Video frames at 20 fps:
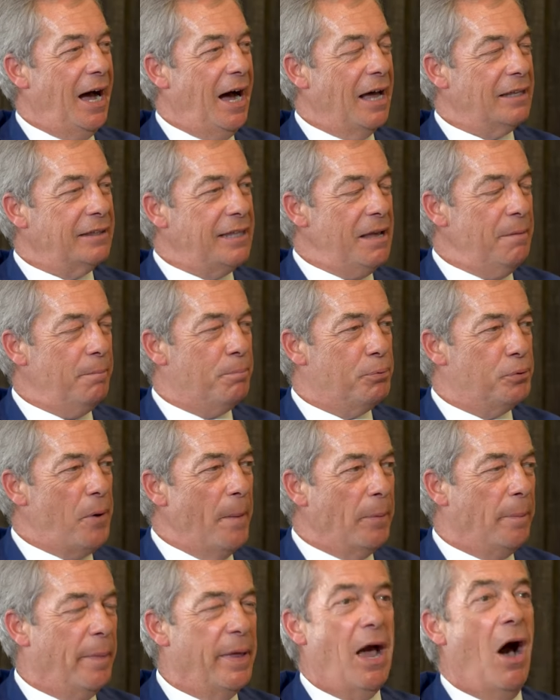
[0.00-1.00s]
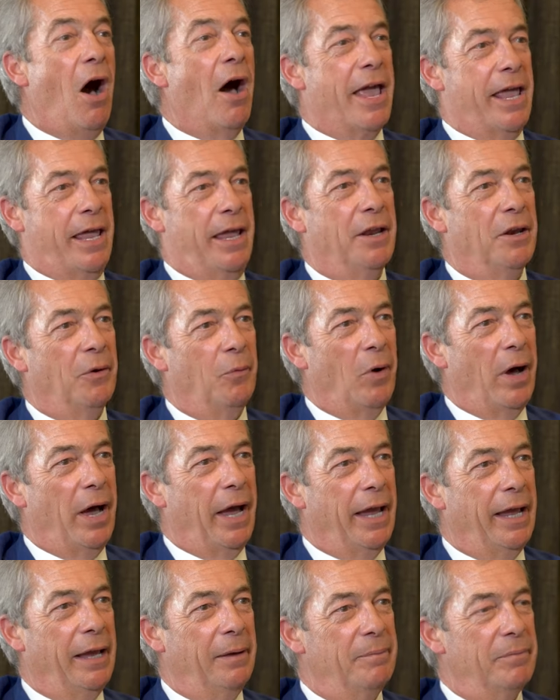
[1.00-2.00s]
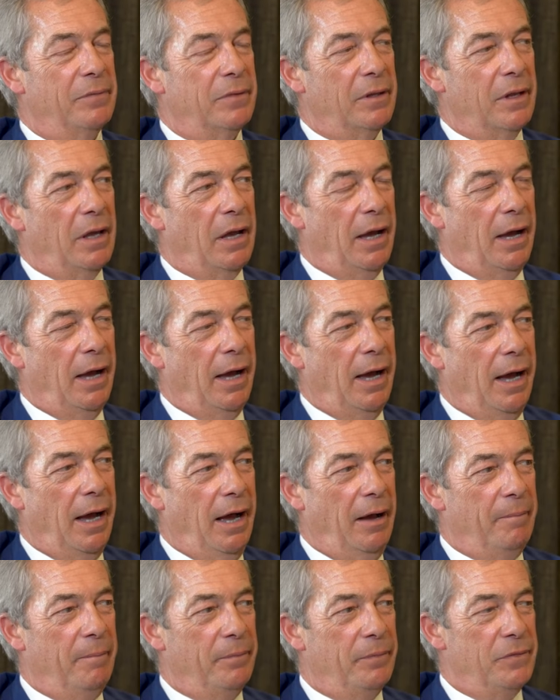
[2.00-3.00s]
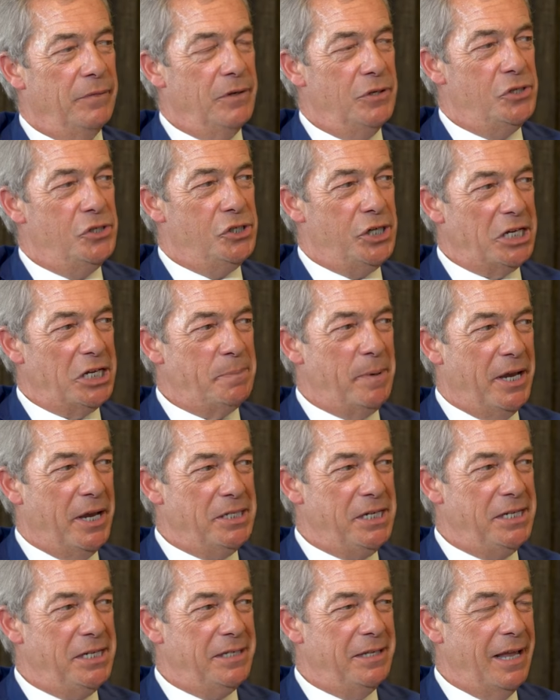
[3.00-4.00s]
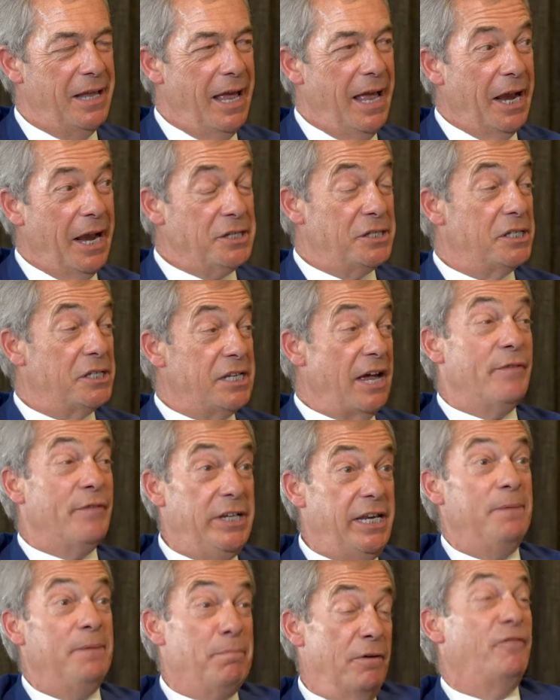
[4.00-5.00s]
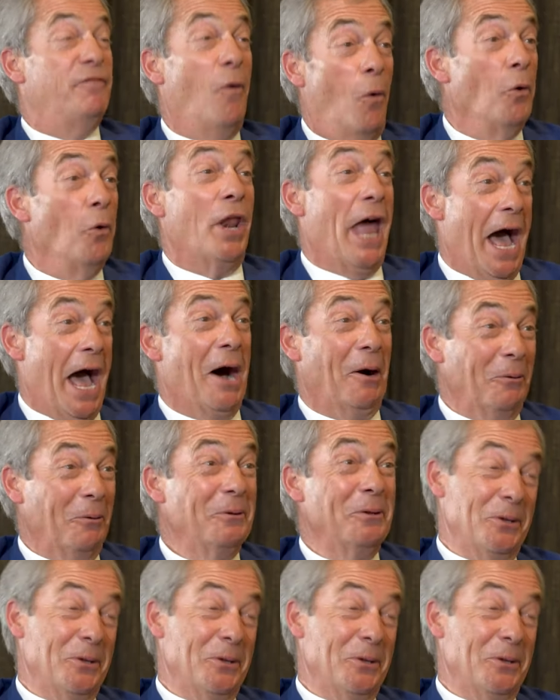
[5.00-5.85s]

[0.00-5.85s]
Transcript: I think probably Icke in a way, um, just because he because the stuff he did before now